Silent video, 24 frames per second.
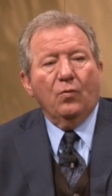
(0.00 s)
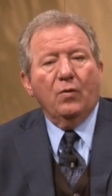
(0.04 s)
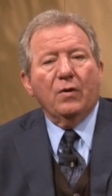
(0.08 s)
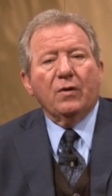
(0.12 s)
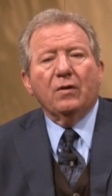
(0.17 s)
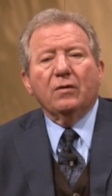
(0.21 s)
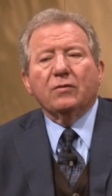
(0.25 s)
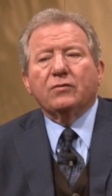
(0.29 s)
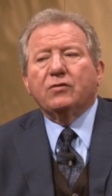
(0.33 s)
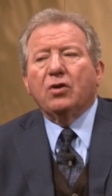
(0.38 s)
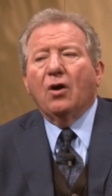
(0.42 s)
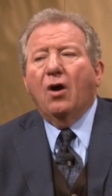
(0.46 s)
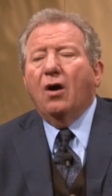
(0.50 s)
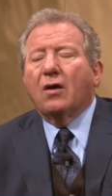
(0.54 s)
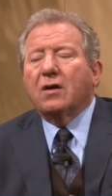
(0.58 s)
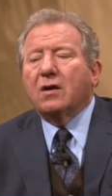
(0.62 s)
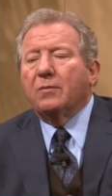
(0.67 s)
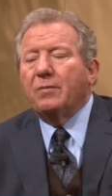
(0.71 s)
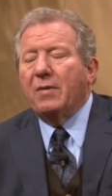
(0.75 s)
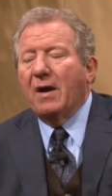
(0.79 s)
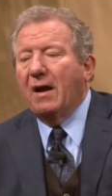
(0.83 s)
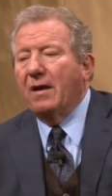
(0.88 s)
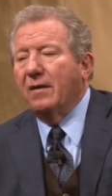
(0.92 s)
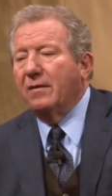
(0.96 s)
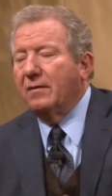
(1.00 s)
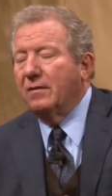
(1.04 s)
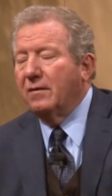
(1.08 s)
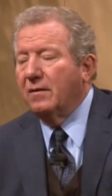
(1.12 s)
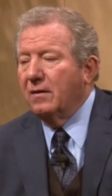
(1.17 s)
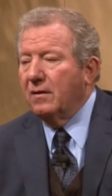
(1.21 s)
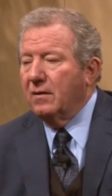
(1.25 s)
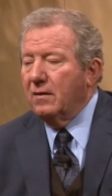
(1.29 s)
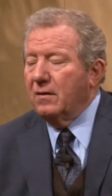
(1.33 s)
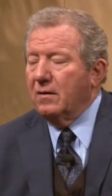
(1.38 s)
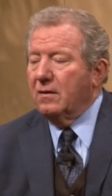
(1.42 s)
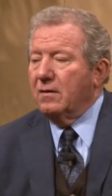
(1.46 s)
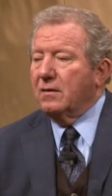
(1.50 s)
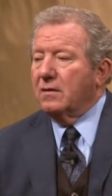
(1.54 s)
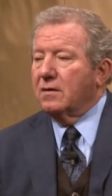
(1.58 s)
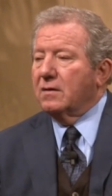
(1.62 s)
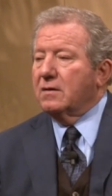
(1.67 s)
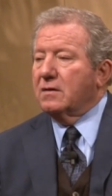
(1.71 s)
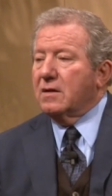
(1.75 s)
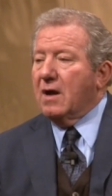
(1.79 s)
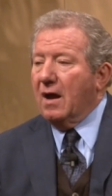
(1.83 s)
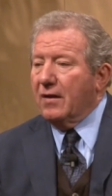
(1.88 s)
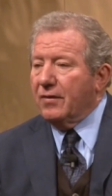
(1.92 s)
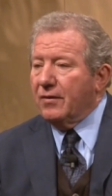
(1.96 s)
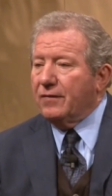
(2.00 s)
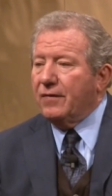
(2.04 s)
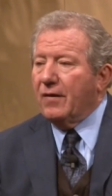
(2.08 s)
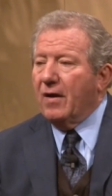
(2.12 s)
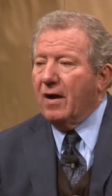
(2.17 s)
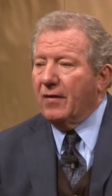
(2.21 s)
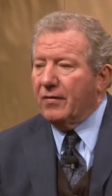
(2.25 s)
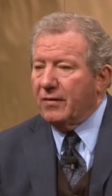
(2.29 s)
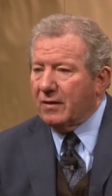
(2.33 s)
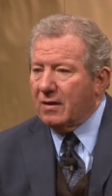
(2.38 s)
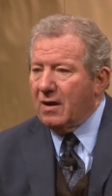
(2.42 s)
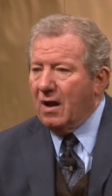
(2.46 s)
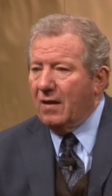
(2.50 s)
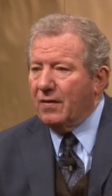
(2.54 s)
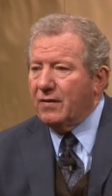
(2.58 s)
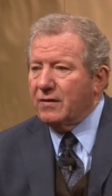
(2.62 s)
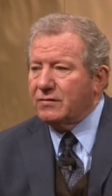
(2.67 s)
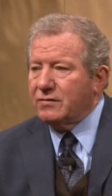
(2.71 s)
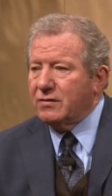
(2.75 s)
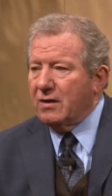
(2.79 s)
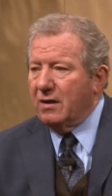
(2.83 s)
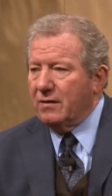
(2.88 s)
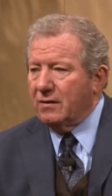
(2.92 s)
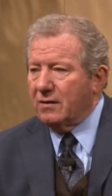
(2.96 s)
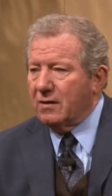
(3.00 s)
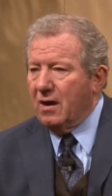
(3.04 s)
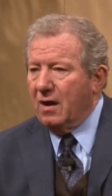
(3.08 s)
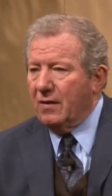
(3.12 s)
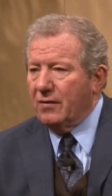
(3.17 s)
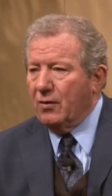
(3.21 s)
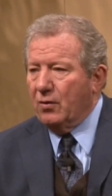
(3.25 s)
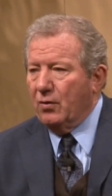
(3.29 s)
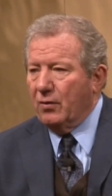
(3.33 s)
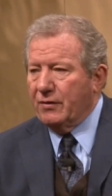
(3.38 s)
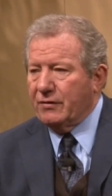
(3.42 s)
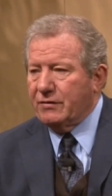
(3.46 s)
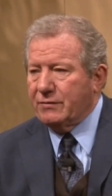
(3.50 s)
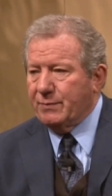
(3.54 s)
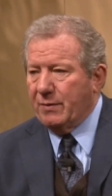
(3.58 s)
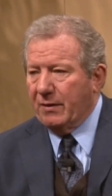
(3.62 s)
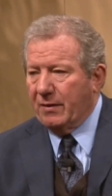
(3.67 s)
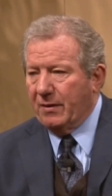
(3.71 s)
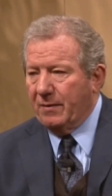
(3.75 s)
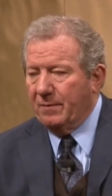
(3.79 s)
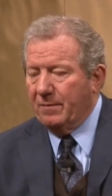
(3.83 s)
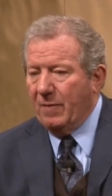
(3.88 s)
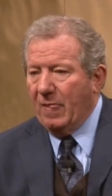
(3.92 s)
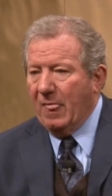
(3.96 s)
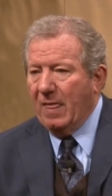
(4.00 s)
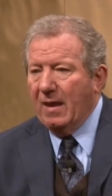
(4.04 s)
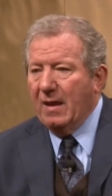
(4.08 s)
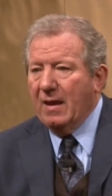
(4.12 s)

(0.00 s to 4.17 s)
We're going to talk about God the Father, God the Son, and God the Holy Spirit.